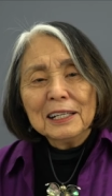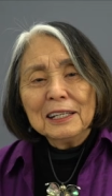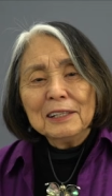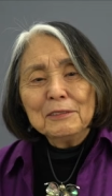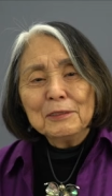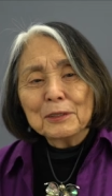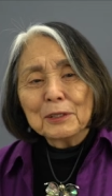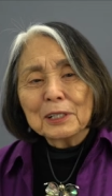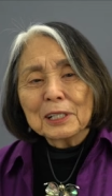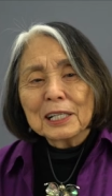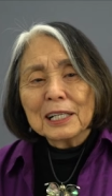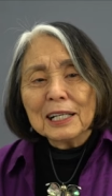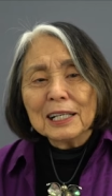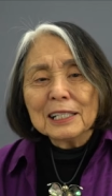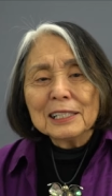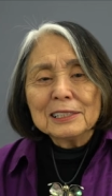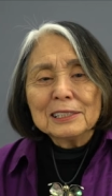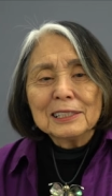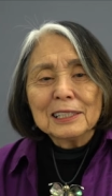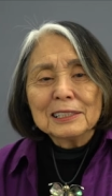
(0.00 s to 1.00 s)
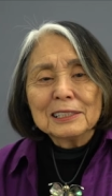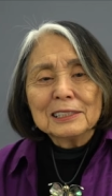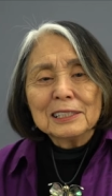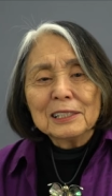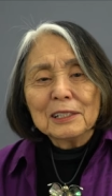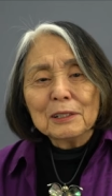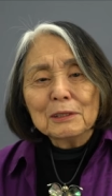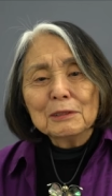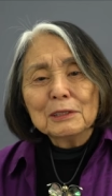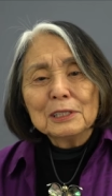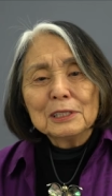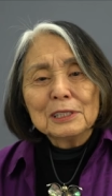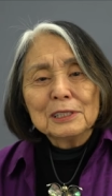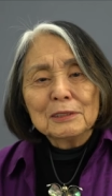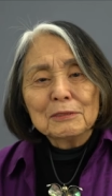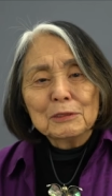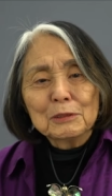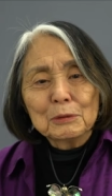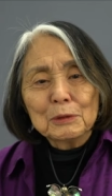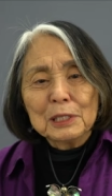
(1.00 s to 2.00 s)
if you're a goddess that's the oldest
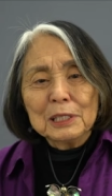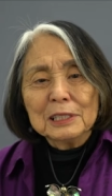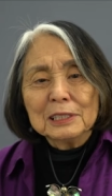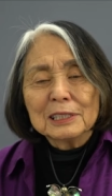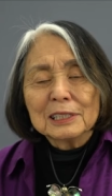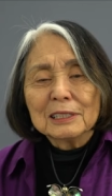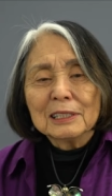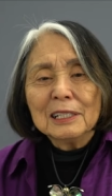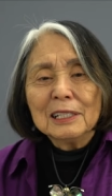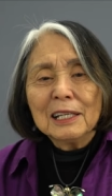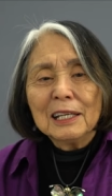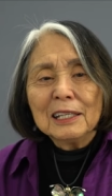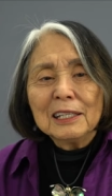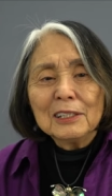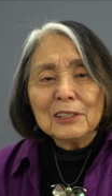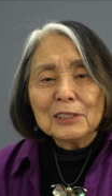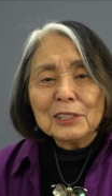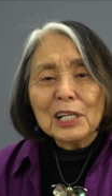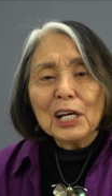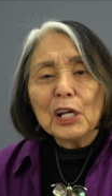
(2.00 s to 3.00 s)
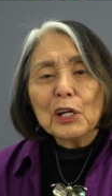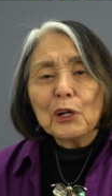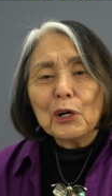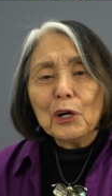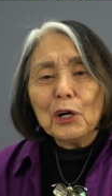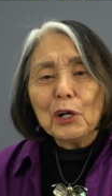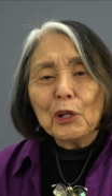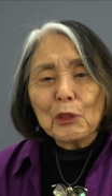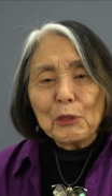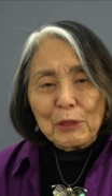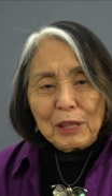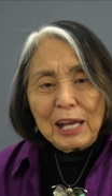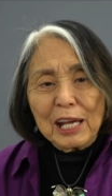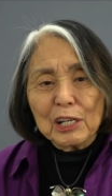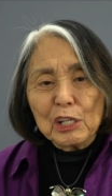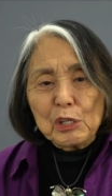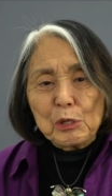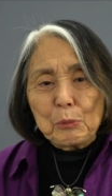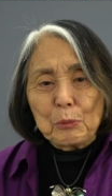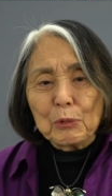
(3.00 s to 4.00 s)
of twins, you're not all
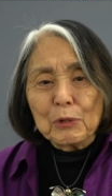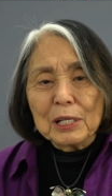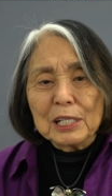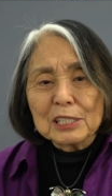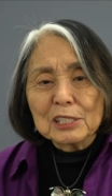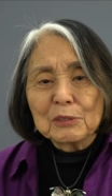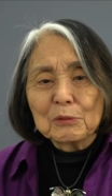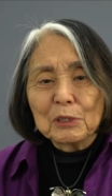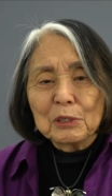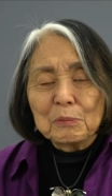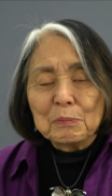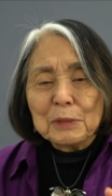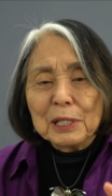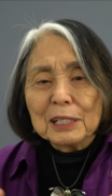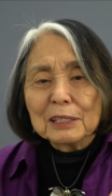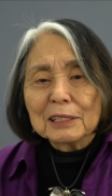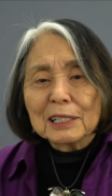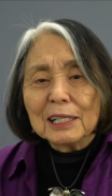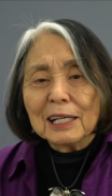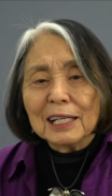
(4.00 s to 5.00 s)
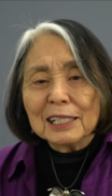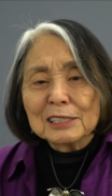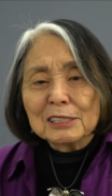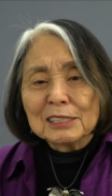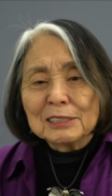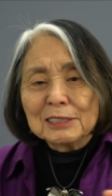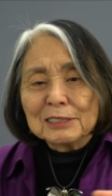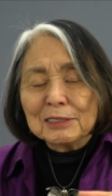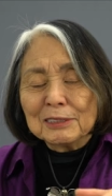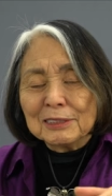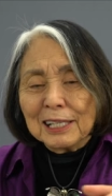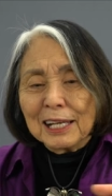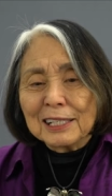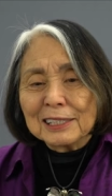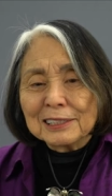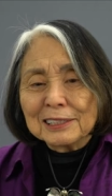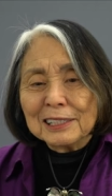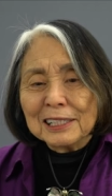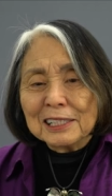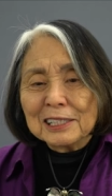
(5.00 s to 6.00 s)
that impressed with male gods
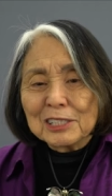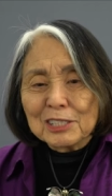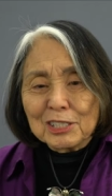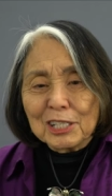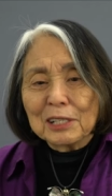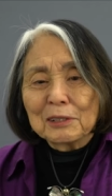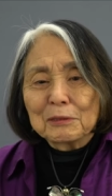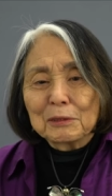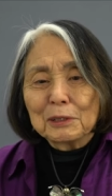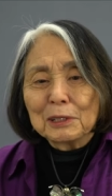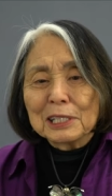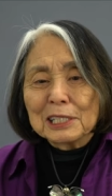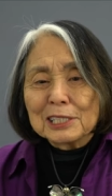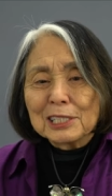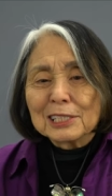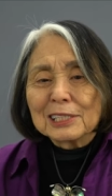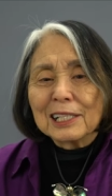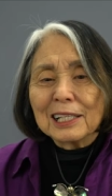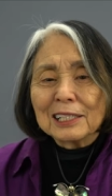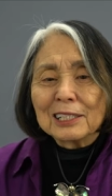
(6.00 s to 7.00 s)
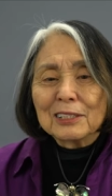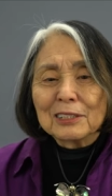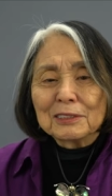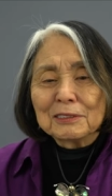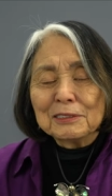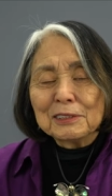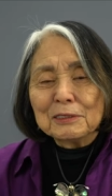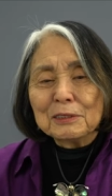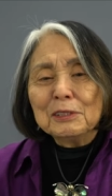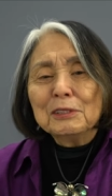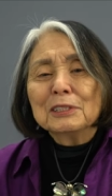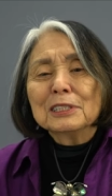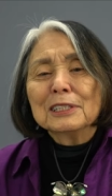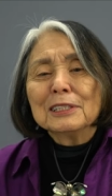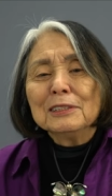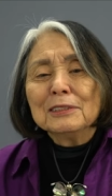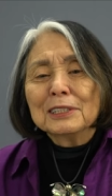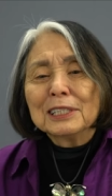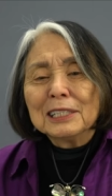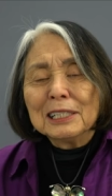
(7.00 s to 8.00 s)
as, in general. It's just like you're, you, you,
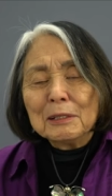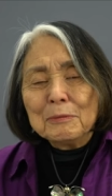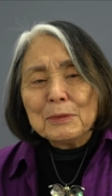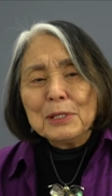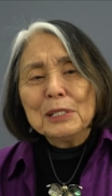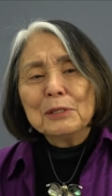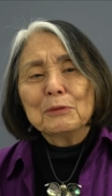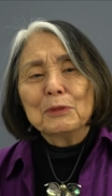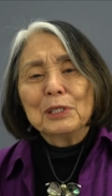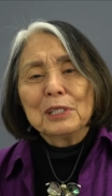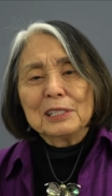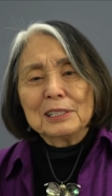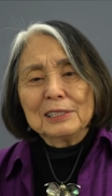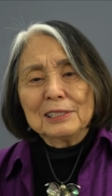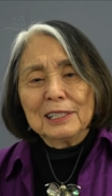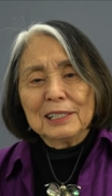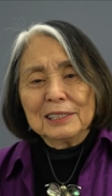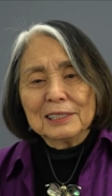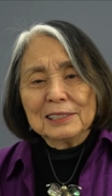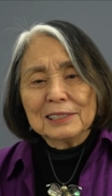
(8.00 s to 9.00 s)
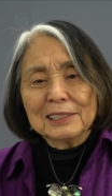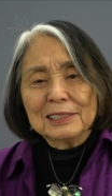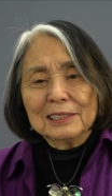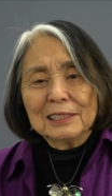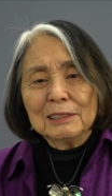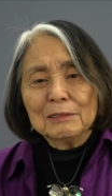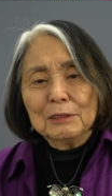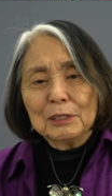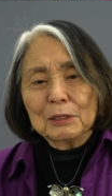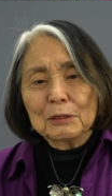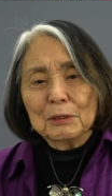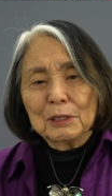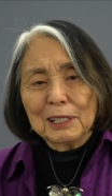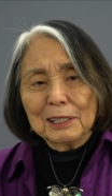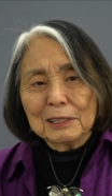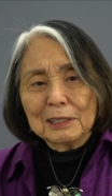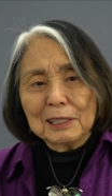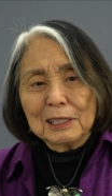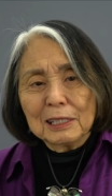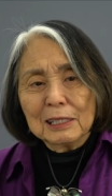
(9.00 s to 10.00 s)
you come in with a sense of
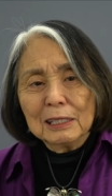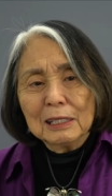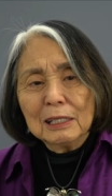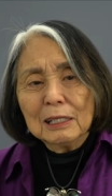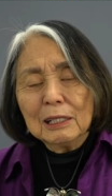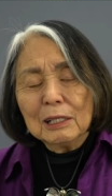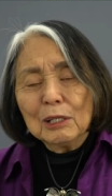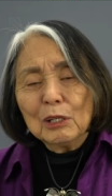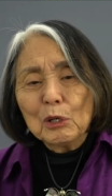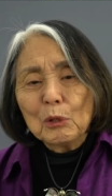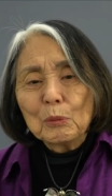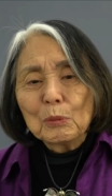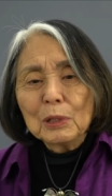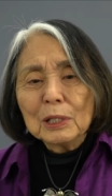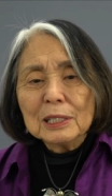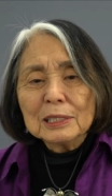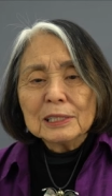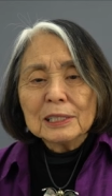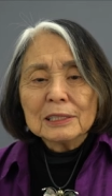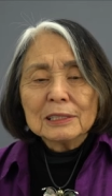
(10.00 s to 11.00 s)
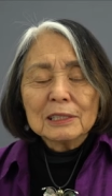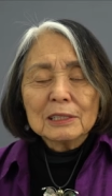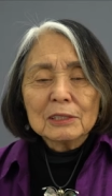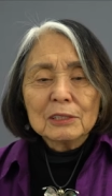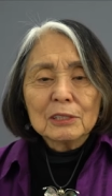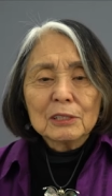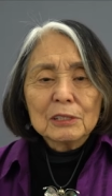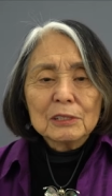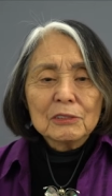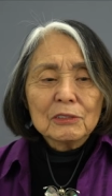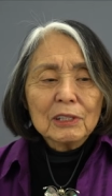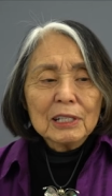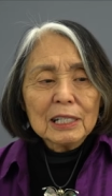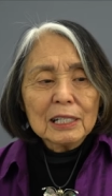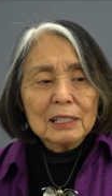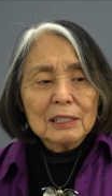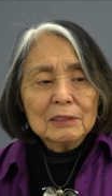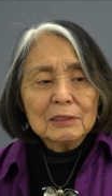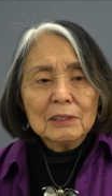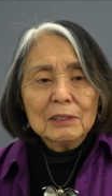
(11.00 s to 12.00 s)
equality. Plus, as it turns
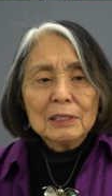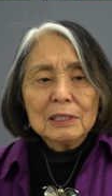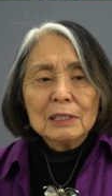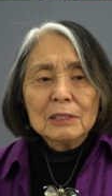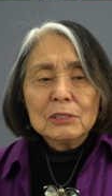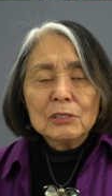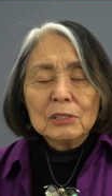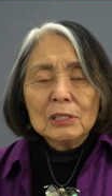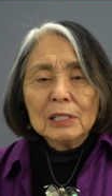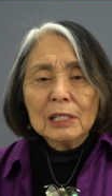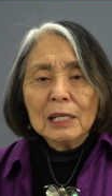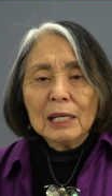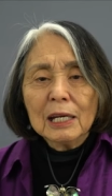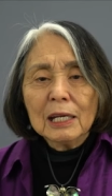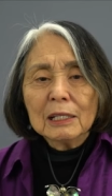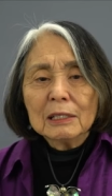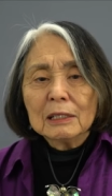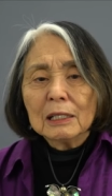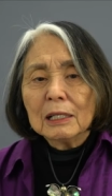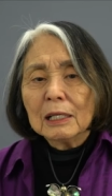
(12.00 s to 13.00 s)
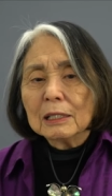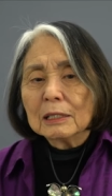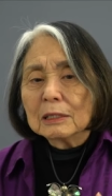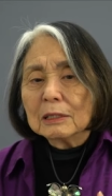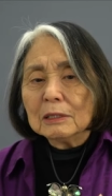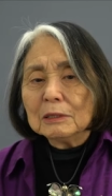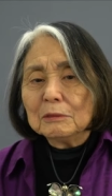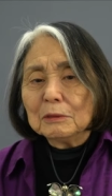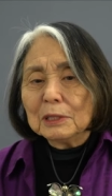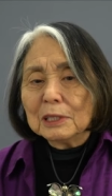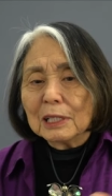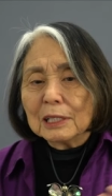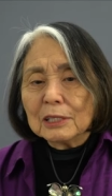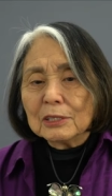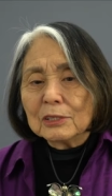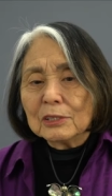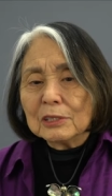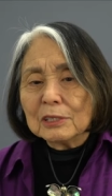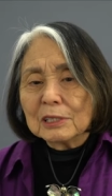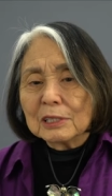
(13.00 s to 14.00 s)
out, she had a good
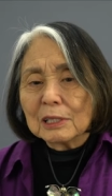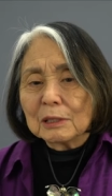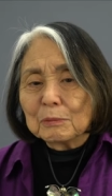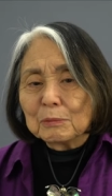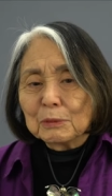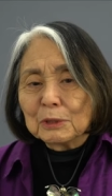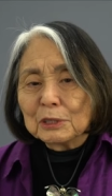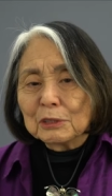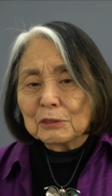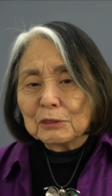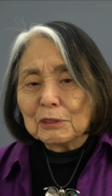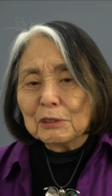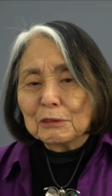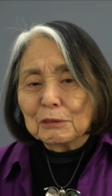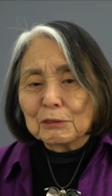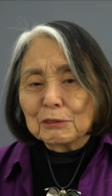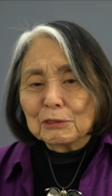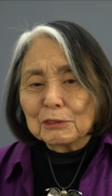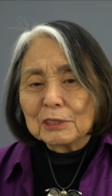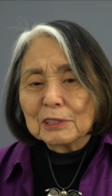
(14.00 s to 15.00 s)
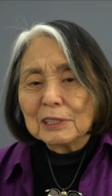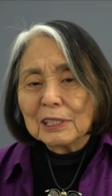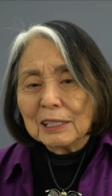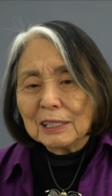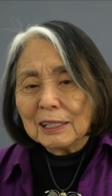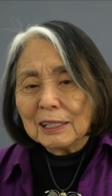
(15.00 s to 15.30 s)
relationship with Zeus,